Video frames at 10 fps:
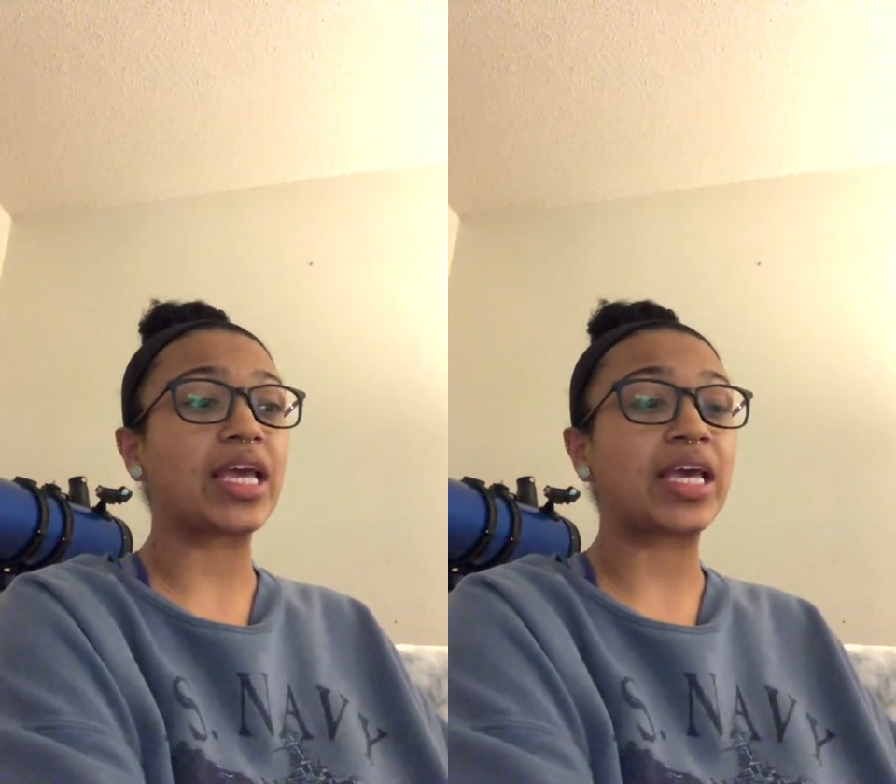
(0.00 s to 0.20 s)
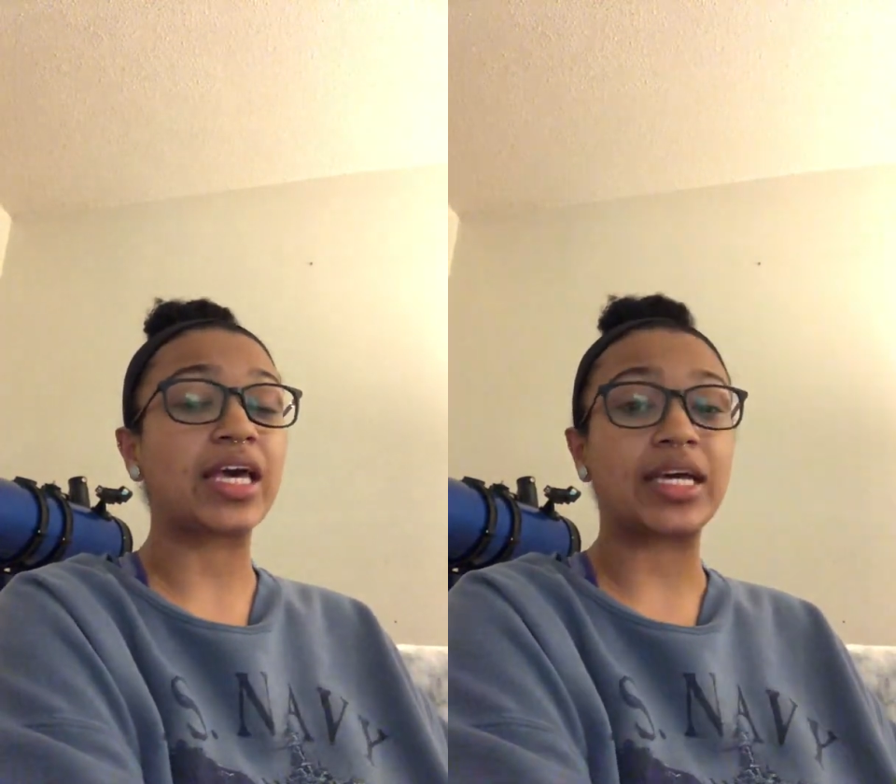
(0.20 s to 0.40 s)

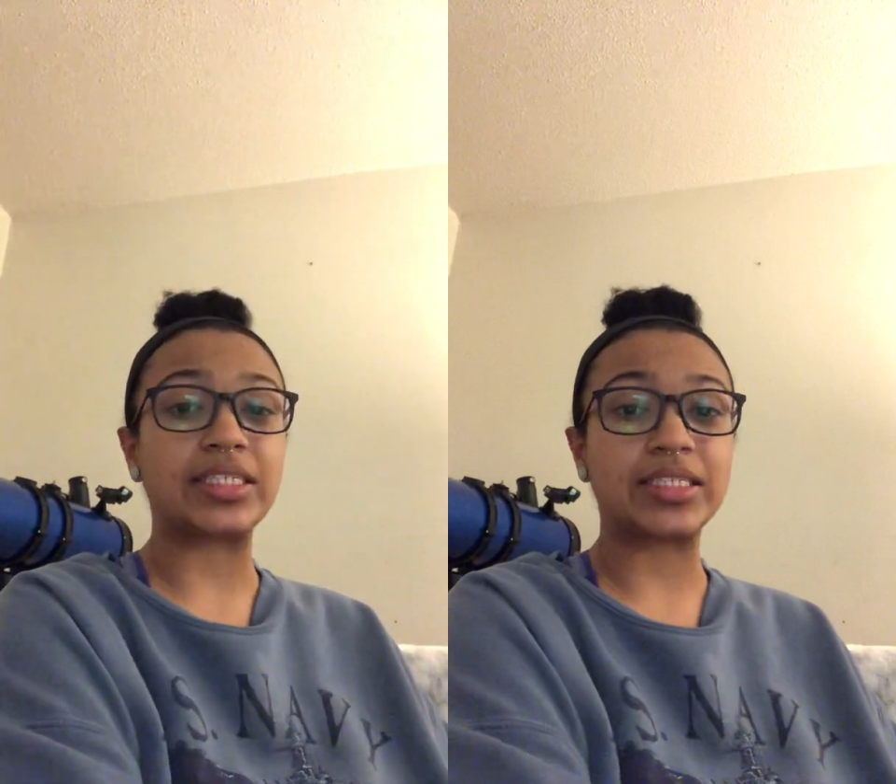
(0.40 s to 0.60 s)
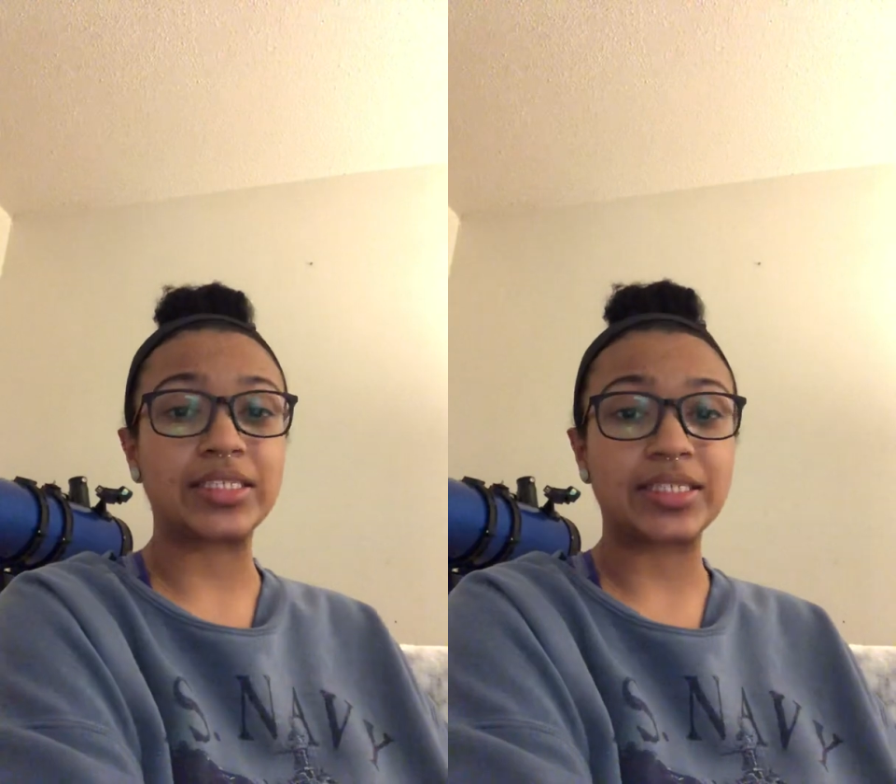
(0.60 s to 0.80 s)

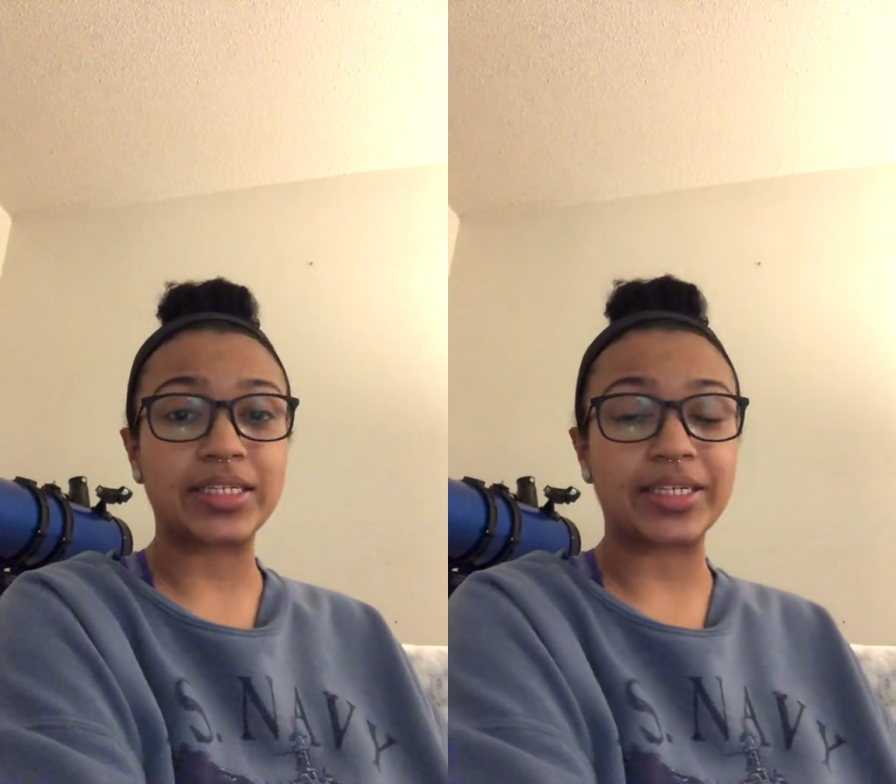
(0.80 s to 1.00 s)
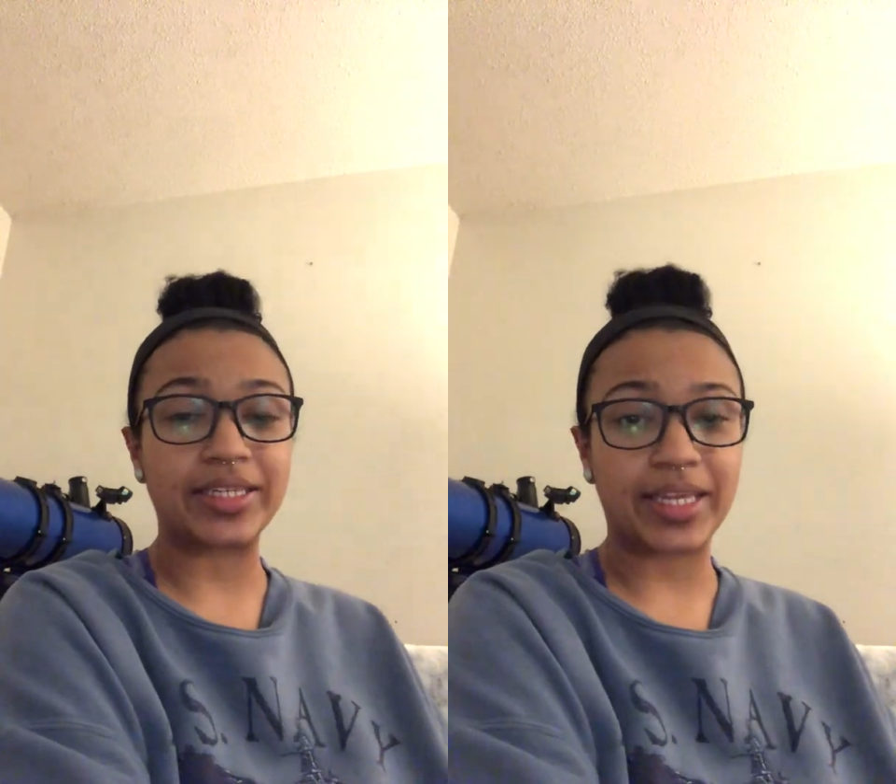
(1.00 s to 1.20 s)
cut
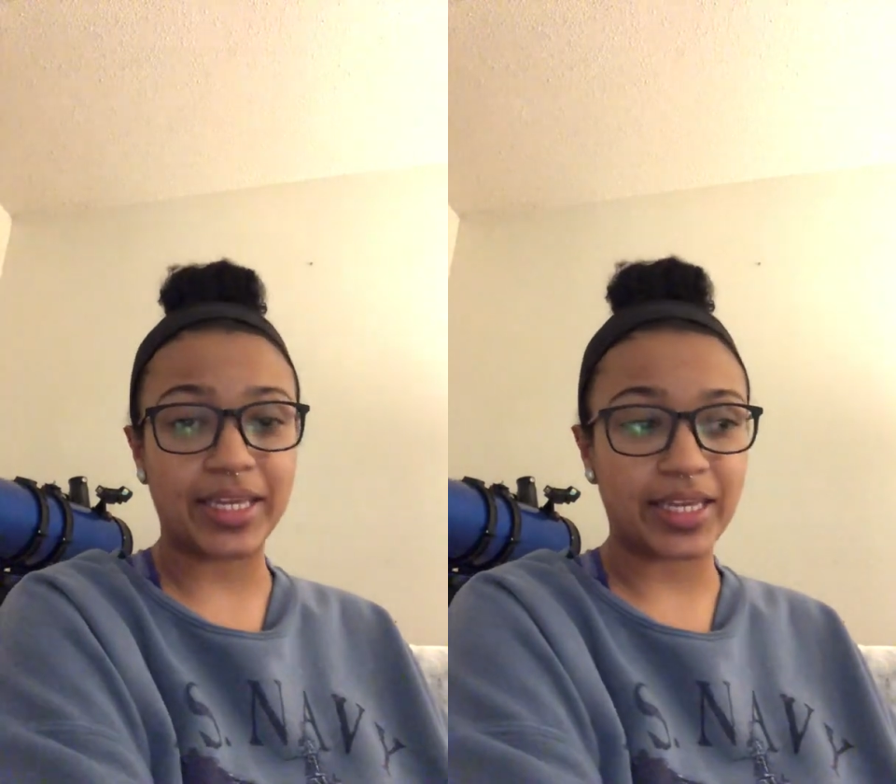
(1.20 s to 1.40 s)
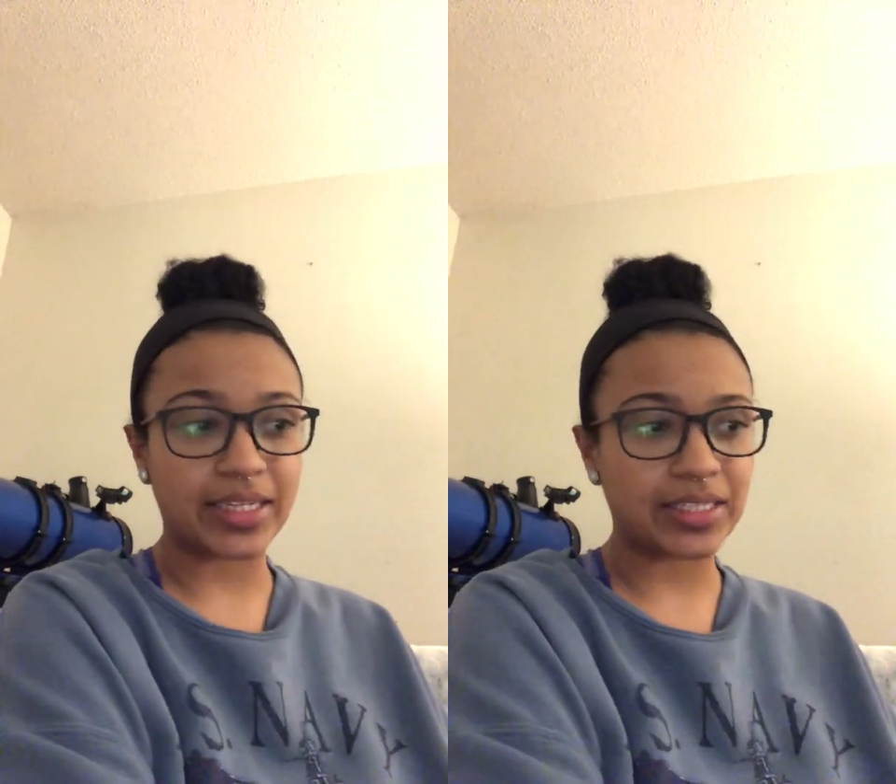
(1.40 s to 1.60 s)
on the
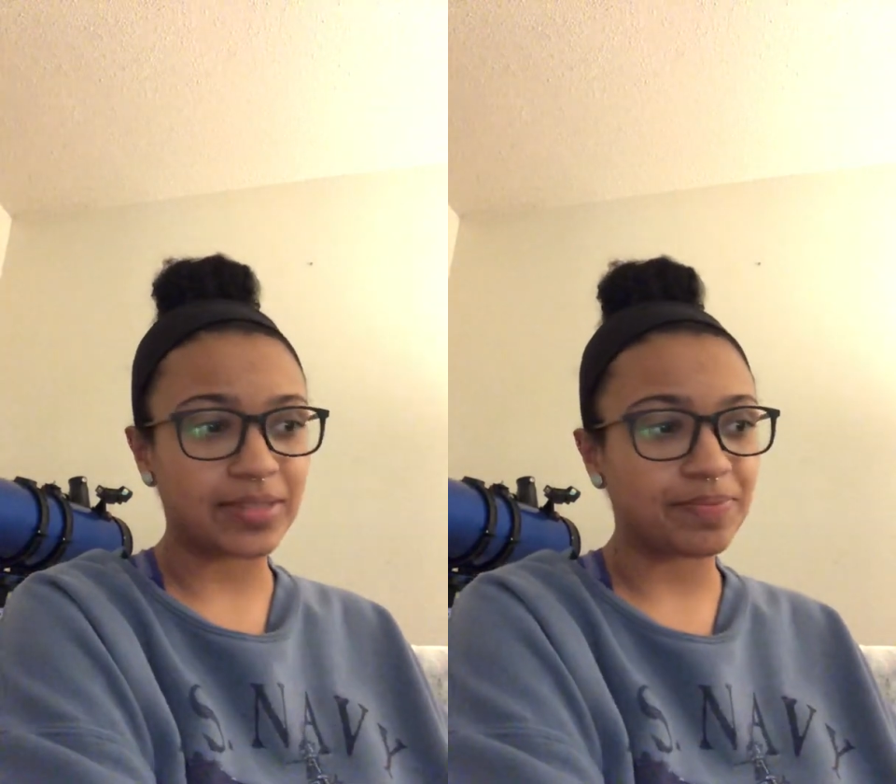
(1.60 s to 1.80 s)
hand.